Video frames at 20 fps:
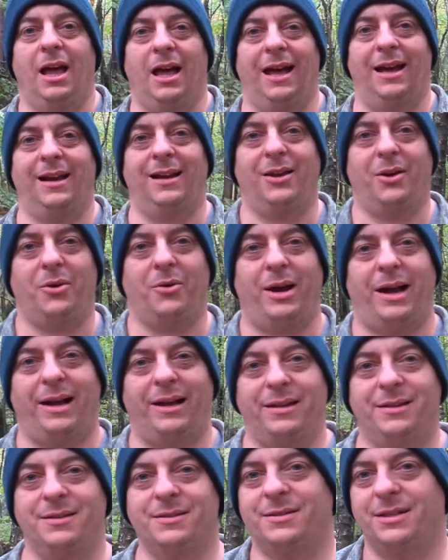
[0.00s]
Hello,
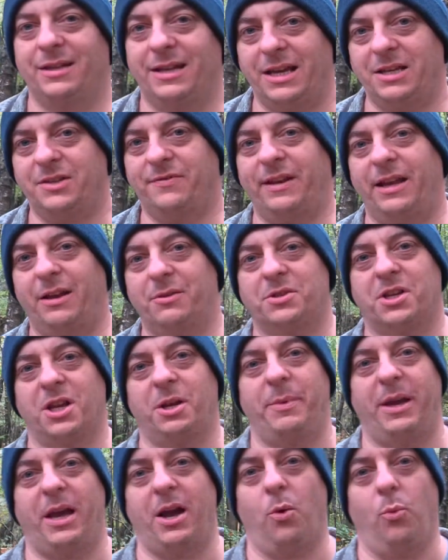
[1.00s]
and today's video is going
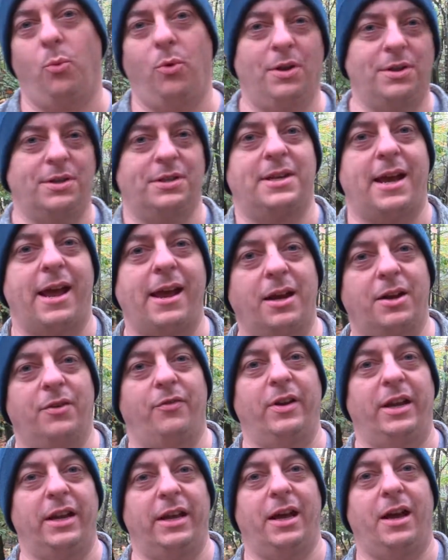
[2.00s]
to be a one-take
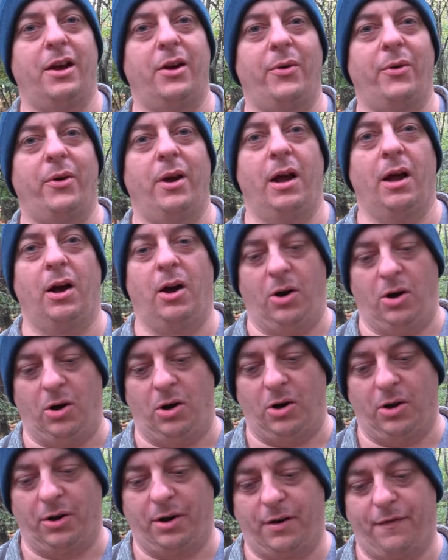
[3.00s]
video
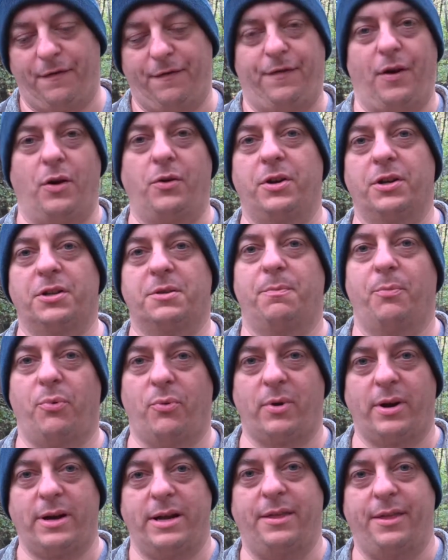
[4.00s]
on focused
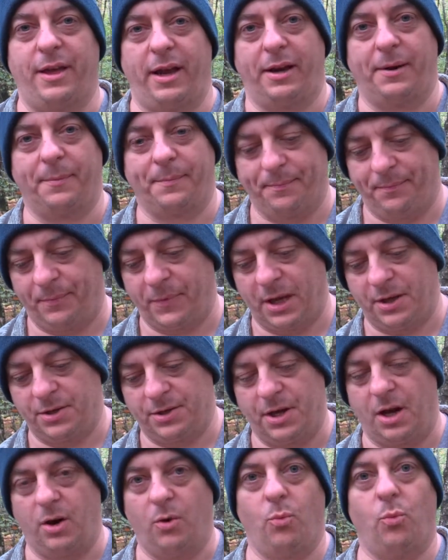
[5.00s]
breathing.
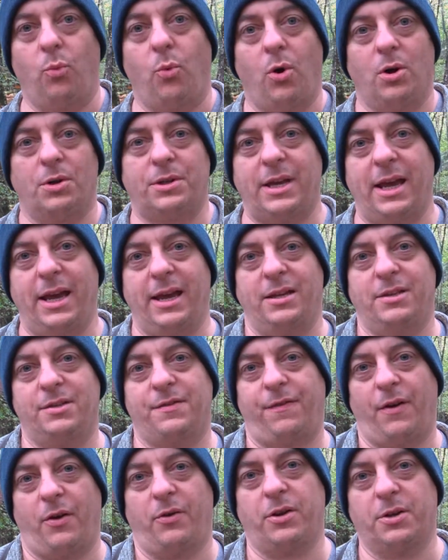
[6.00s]
So what
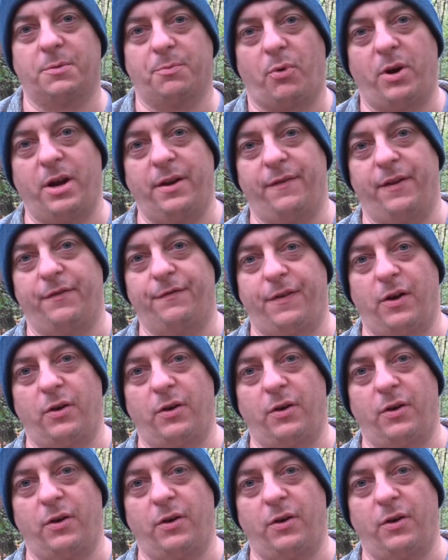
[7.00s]
is focused breathing?